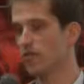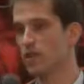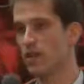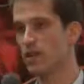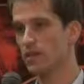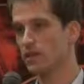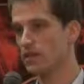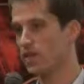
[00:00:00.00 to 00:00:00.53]

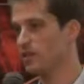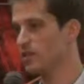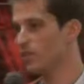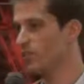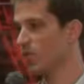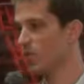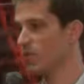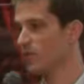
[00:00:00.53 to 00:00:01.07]
United States
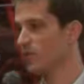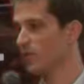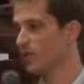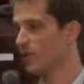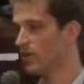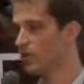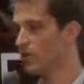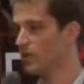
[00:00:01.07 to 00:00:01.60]
Department of
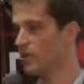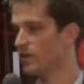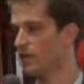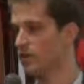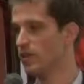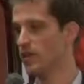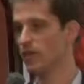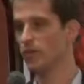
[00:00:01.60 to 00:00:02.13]
Energy
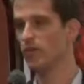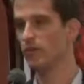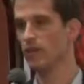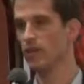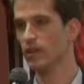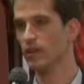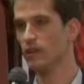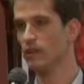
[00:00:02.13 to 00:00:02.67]
industrial
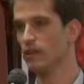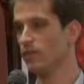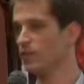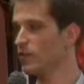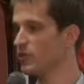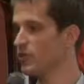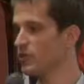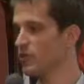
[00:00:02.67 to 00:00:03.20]
energy
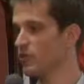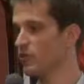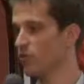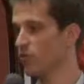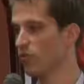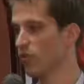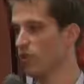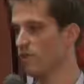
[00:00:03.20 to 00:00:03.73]
efficiency
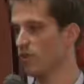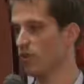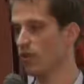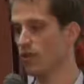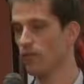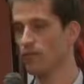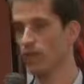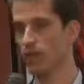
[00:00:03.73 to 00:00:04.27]
programs
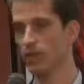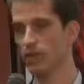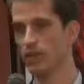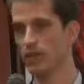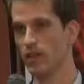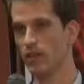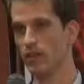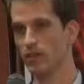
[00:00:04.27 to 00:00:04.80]
are
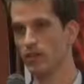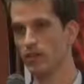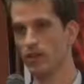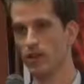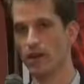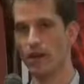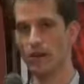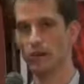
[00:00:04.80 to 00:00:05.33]
voluntary.
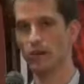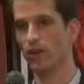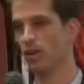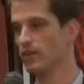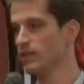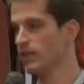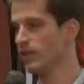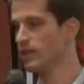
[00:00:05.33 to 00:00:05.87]
As
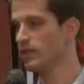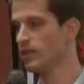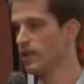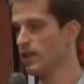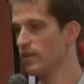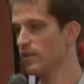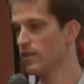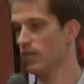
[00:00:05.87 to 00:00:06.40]
Graziella
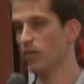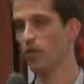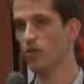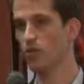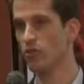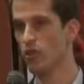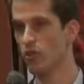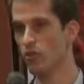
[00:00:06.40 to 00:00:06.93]
said, there's
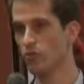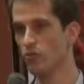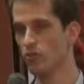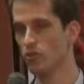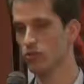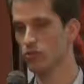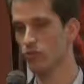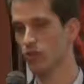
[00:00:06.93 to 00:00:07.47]

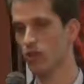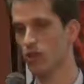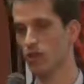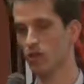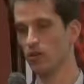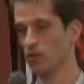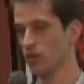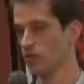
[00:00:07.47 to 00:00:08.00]

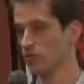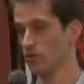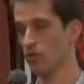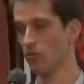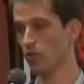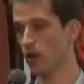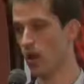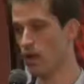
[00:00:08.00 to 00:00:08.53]

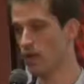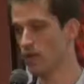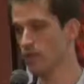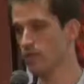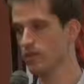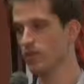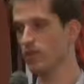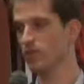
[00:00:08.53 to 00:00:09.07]
no
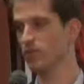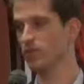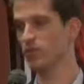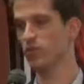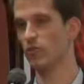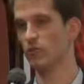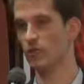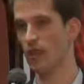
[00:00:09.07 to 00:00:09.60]
laws, there's
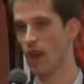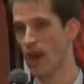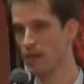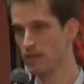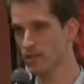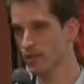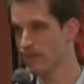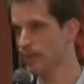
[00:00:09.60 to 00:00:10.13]
no
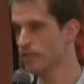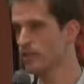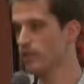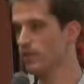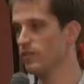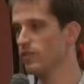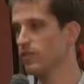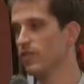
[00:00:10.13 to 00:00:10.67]
tax
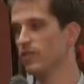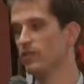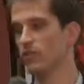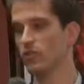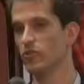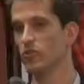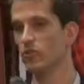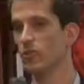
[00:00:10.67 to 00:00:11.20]
incentives,
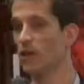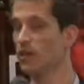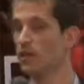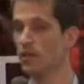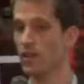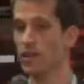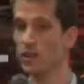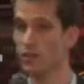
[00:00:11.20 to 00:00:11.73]
there's no
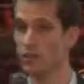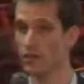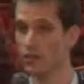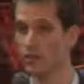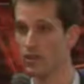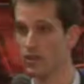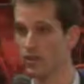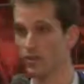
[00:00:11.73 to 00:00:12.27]
regulation,
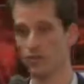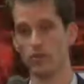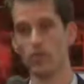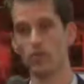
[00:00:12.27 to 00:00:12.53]
there's